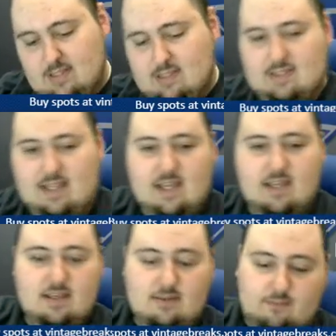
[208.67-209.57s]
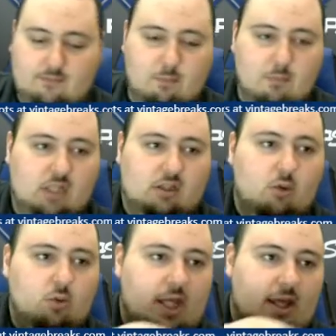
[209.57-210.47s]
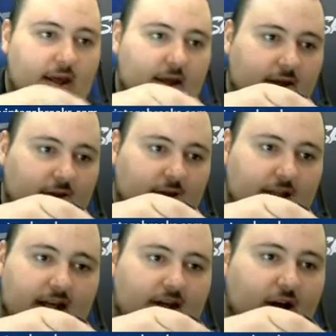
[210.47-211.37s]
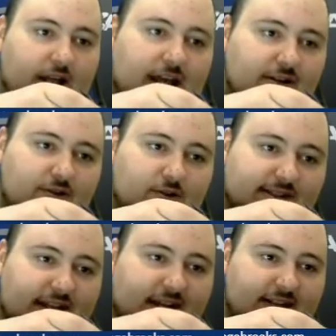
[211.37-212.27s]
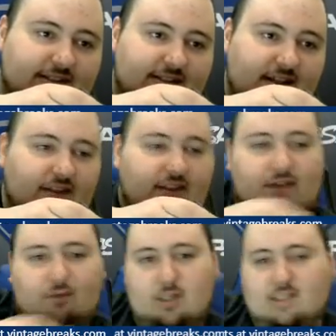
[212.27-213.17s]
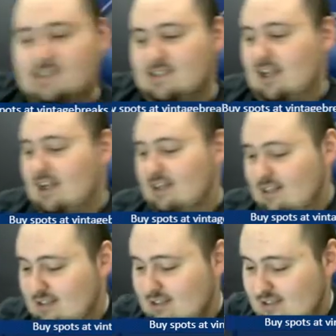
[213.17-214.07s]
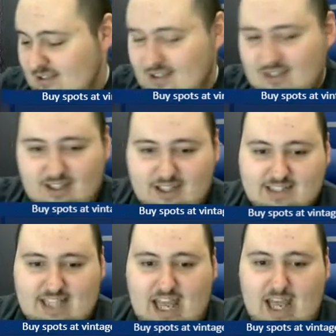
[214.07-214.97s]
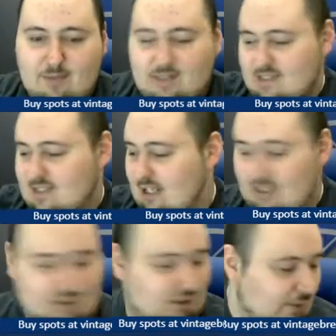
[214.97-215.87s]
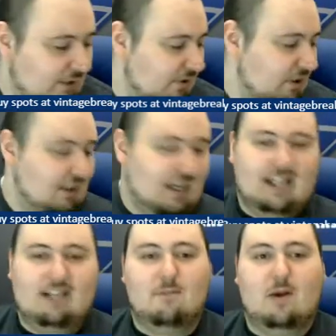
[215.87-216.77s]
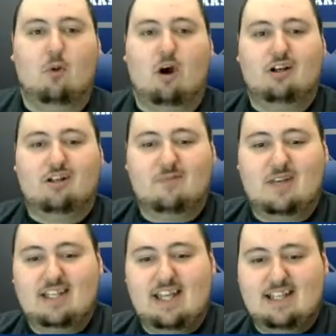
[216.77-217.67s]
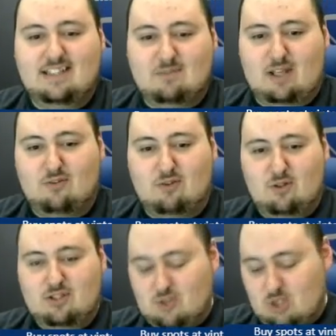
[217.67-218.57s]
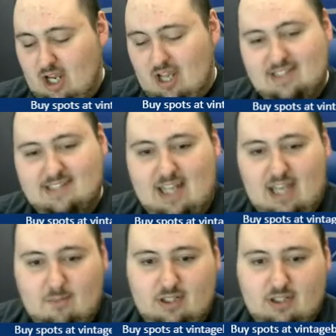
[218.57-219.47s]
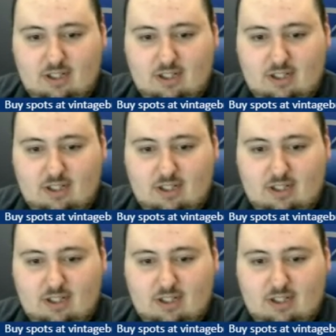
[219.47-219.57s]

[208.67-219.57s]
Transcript: Dave Malone. Yeah, no, I can't do this, guys. That voice is not, it's not happening today. You know, I left my water at my desk. My throat is dry. It's not happening.